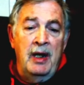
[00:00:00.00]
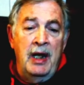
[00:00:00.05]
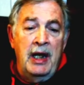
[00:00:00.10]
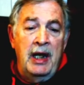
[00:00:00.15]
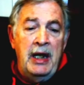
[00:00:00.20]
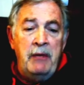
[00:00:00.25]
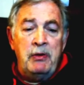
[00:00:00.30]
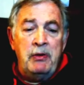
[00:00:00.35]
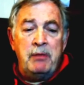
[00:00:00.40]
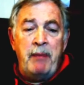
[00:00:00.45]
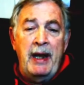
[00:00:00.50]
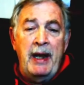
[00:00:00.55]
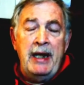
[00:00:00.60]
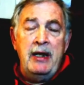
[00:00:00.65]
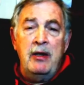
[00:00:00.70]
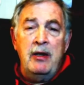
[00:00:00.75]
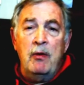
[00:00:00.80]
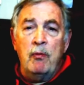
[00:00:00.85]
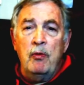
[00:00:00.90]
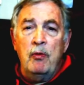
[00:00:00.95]
He was painting
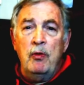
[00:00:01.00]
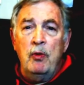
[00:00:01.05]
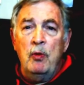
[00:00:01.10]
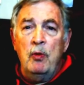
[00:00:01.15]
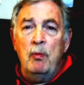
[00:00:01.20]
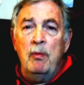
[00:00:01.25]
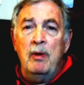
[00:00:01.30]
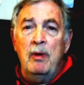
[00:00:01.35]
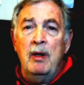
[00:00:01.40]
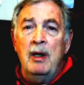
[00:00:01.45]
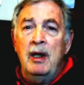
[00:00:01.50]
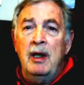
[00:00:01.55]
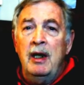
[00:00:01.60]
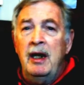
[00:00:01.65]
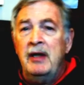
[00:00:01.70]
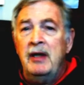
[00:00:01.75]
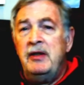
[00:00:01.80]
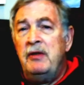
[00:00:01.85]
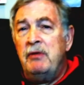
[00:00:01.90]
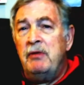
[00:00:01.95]
a room, and
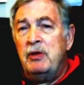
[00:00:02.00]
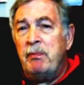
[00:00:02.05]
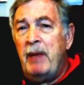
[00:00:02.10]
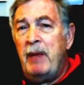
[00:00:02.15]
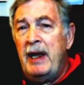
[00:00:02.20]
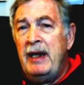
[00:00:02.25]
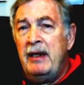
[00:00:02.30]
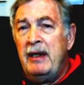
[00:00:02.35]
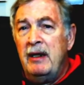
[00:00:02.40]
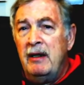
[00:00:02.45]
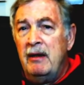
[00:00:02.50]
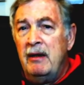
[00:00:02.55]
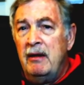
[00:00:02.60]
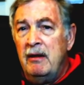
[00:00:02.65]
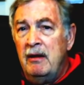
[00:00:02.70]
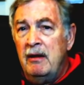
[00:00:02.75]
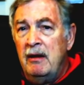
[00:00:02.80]
as he was painting it,